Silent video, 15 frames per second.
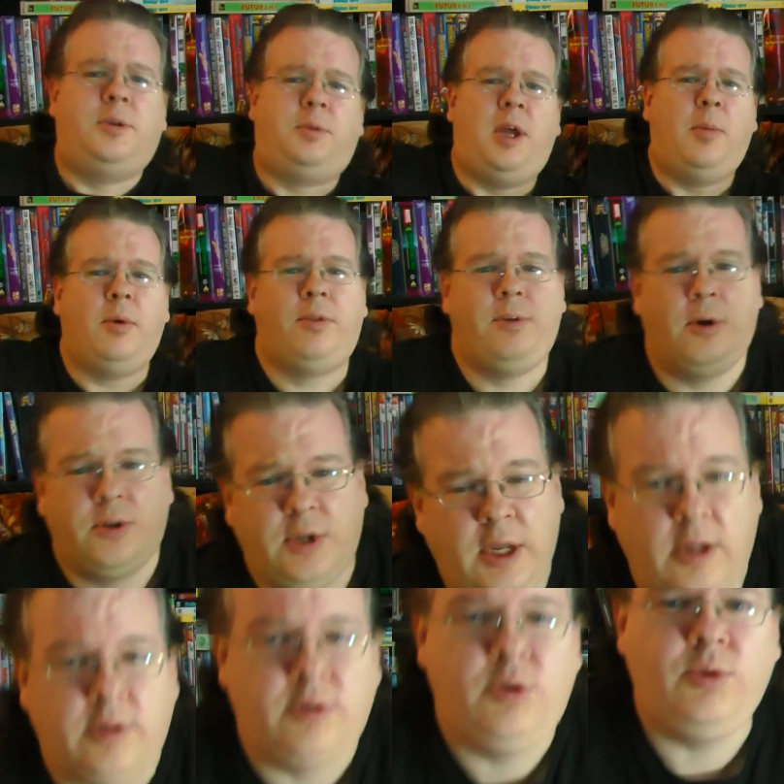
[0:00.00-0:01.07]
September
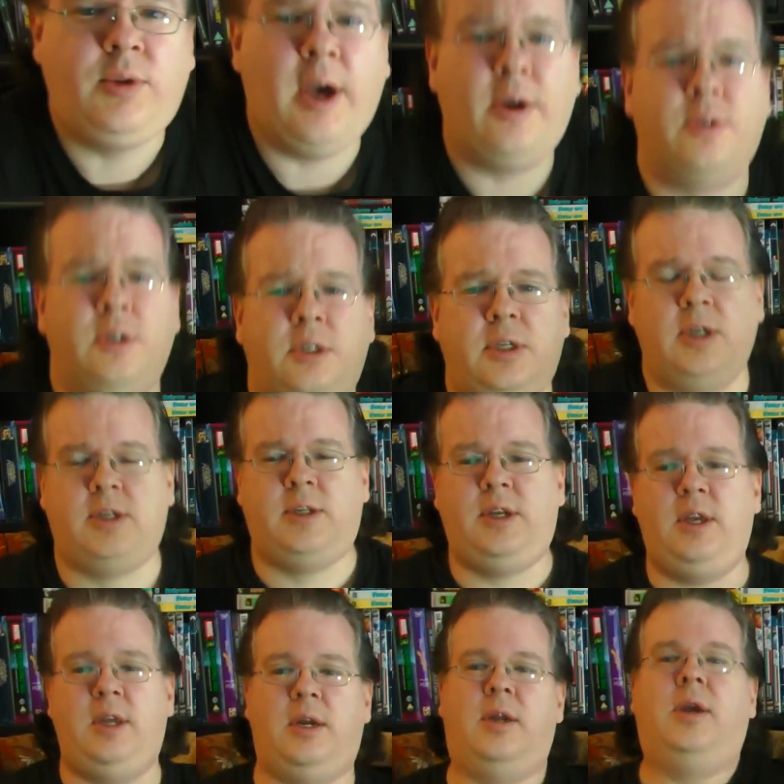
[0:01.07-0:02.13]
13th,
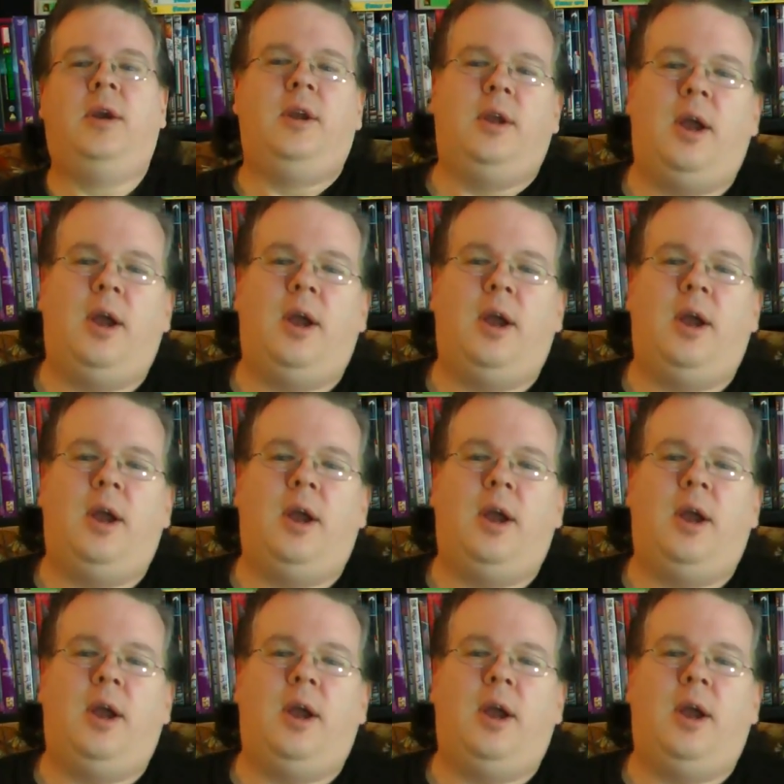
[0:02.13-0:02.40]
2016.